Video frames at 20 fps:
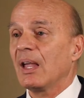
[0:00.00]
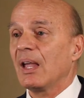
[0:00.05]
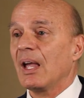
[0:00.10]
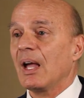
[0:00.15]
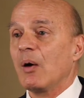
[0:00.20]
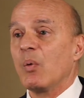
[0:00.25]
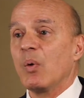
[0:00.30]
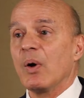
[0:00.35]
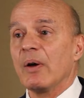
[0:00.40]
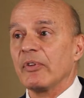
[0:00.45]

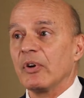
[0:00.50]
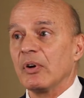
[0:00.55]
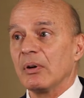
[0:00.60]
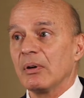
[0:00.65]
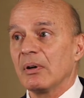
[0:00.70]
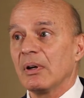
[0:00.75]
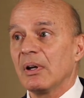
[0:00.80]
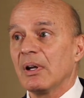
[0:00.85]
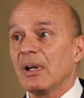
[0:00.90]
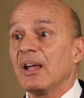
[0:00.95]
However,
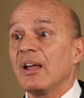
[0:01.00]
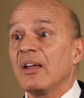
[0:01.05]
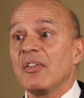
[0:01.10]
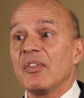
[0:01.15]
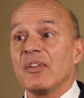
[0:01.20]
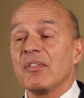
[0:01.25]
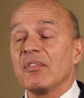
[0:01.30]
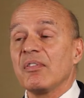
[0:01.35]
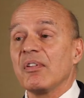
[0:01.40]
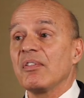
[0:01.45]

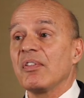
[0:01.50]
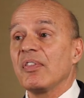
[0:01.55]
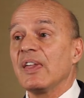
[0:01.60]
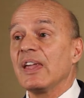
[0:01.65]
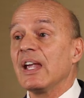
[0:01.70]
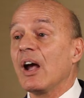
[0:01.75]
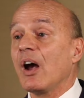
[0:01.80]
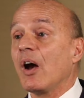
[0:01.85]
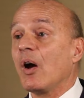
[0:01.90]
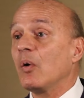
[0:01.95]
this is
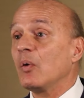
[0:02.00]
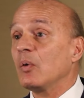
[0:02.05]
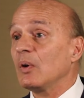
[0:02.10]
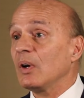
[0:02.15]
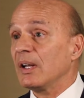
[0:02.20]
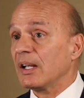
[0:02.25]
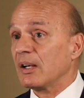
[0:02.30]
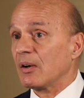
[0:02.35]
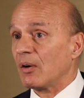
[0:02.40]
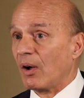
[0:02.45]
the
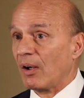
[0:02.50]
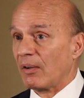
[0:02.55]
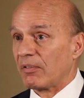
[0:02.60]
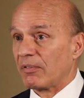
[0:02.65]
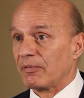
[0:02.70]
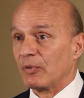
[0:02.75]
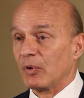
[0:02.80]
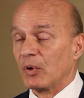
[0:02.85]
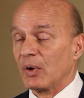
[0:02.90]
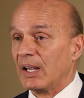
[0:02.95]
only
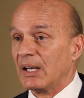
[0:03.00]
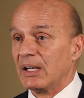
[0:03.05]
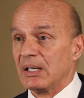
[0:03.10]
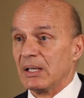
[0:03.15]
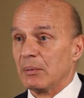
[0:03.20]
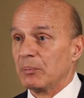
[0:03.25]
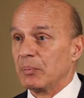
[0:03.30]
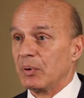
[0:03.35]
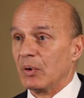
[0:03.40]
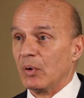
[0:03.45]
cost for any
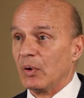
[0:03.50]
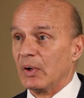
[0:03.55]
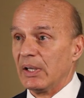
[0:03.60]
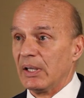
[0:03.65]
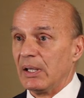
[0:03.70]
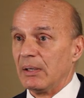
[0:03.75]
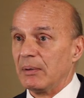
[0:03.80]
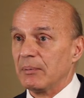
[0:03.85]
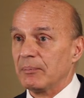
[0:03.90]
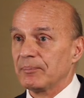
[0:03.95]

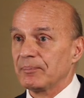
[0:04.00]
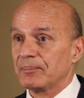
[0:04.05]
employee.